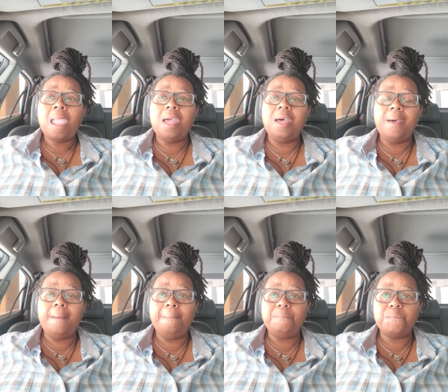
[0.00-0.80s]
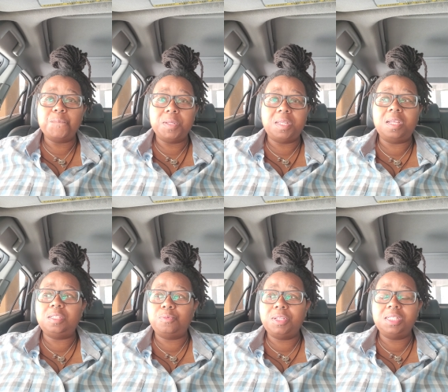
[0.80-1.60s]
Um, but the,
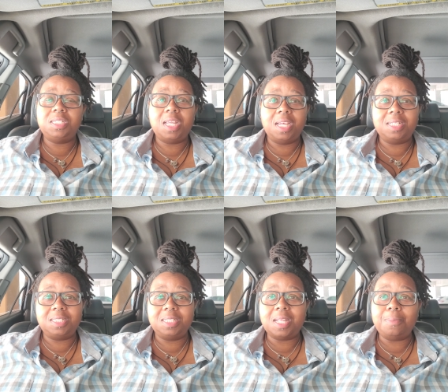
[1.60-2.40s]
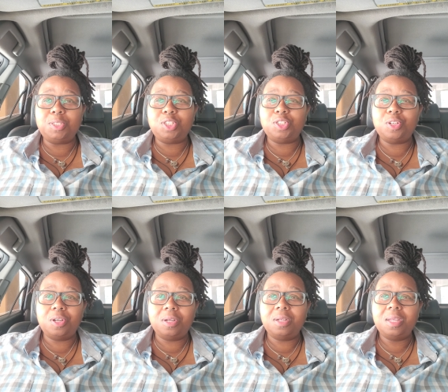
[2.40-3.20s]
it's really staying consistent. I'm
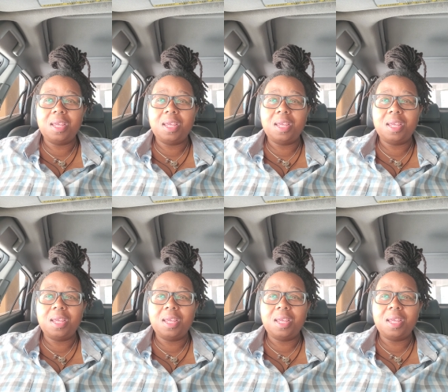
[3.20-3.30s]
sure.